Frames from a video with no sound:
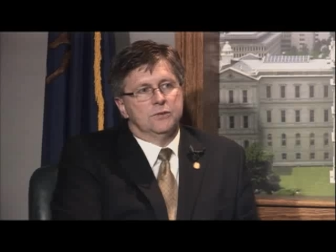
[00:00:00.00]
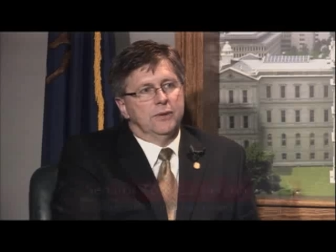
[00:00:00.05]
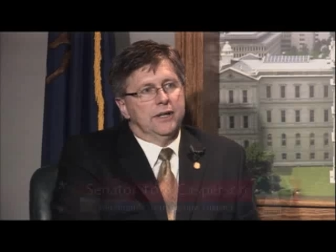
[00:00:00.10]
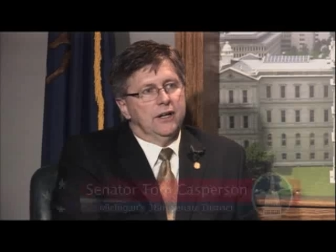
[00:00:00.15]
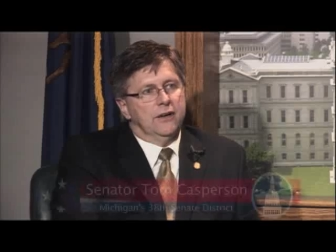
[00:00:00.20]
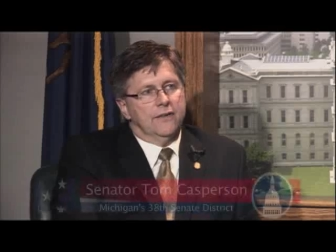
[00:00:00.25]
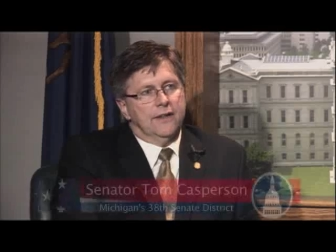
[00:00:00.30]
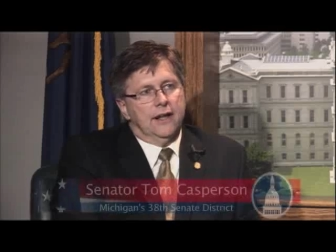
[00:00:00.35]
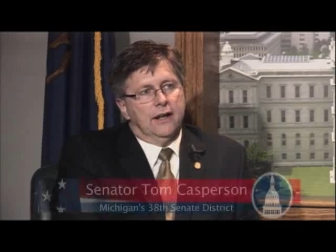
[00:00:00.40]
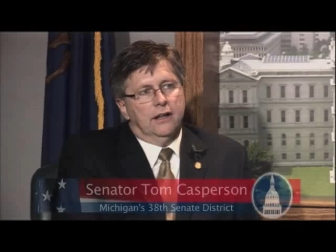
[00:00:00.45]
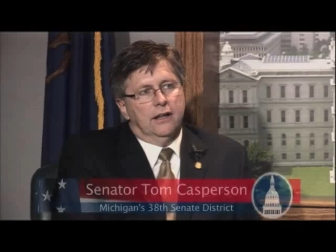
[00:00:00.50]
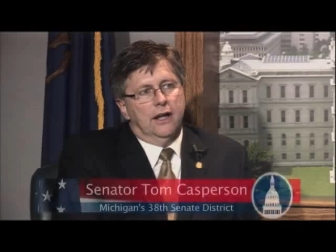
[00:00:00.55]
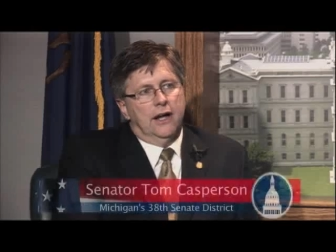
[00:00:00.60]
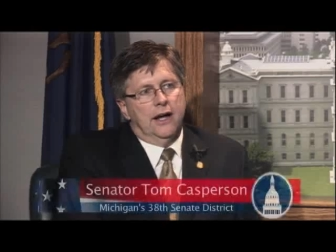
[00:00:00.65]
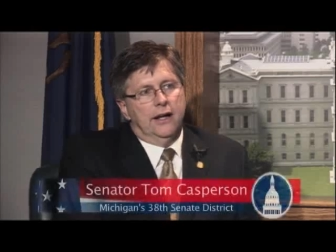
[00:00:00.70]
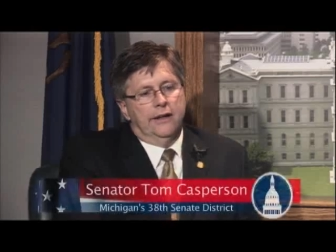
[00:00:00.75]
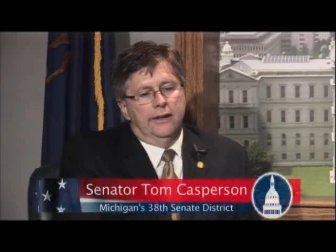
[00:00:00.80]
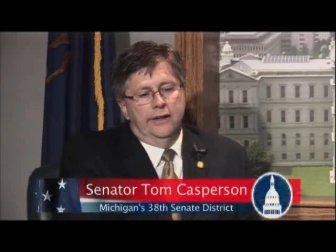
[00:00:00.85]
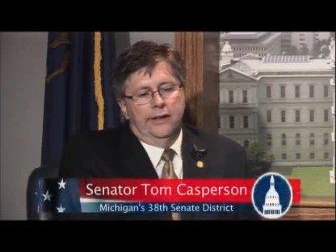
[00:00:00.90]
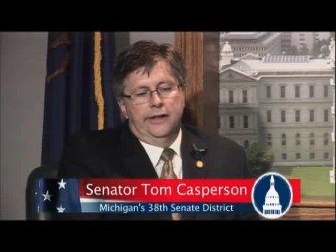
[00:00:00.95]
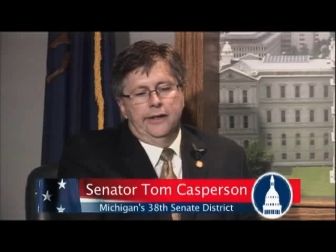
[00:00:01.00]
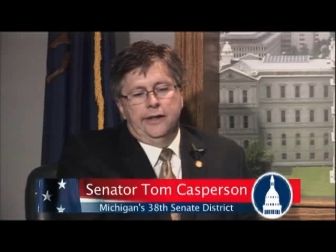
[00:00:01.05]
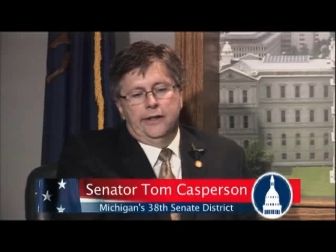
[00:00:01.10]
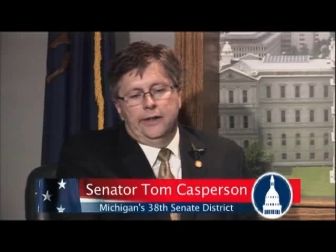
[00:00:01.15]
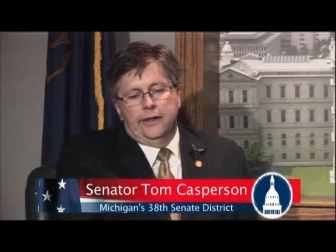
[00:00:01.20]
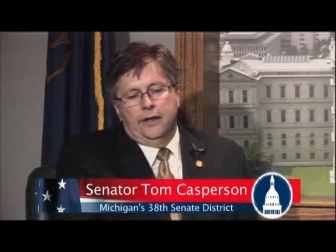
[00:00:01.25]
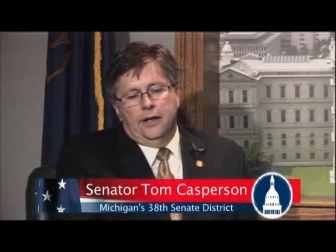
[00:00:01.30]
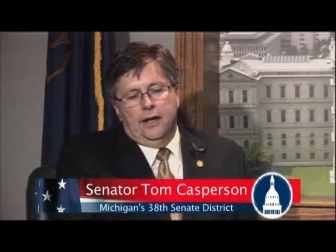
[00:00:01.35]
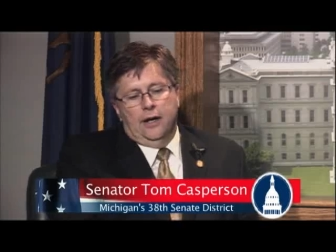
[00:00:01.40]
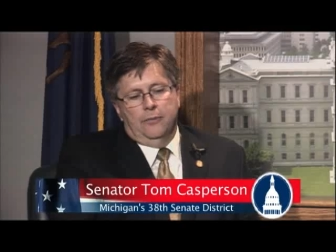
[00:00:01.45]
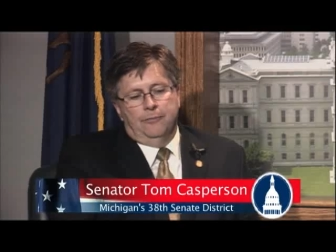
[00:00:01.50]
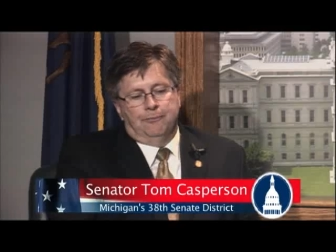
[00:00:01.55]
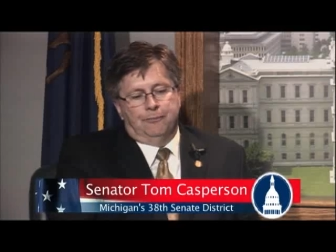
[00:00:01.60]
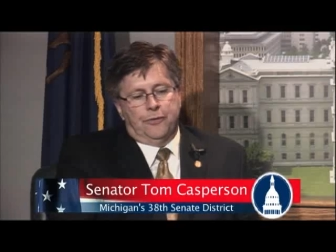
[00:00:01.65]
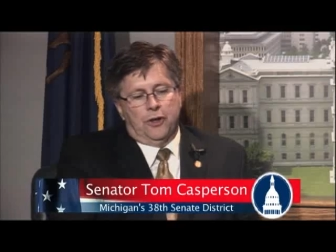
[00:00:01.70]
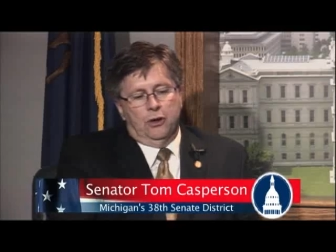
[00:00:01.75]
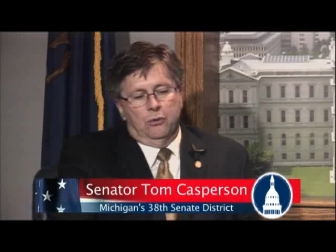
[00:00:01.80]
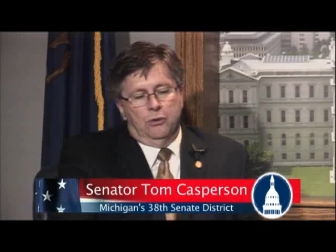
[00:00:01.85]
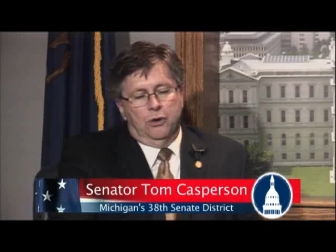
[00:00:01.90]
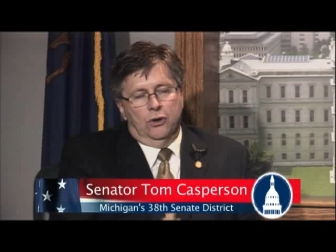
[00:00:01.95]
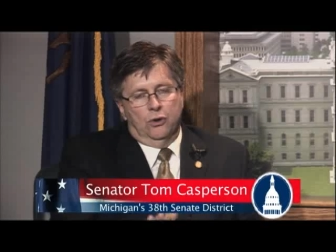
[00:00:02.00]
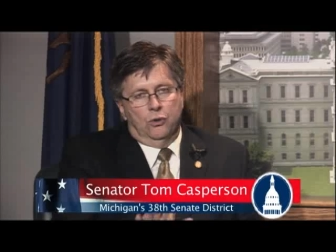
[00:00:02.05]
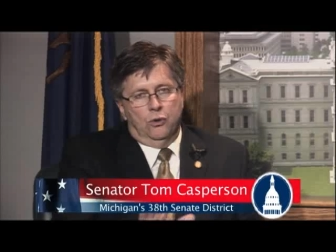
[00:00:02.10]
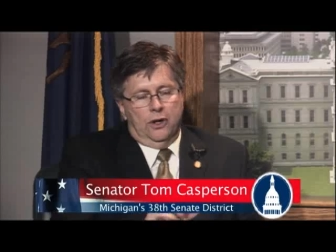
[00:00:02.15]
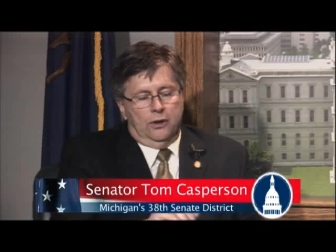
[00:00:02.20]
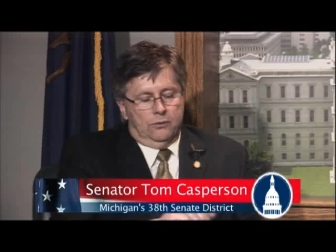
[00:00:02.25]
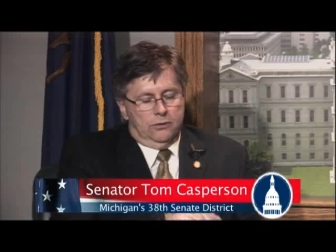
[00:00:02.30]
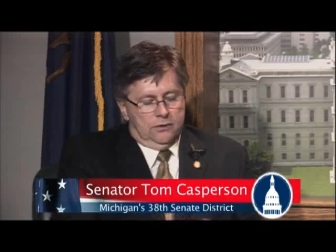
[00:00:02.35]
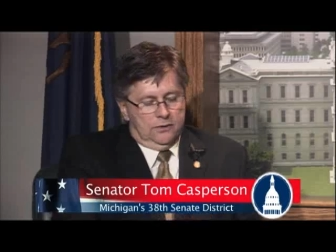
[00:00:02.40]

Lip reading: We hear that a lot. Real quick,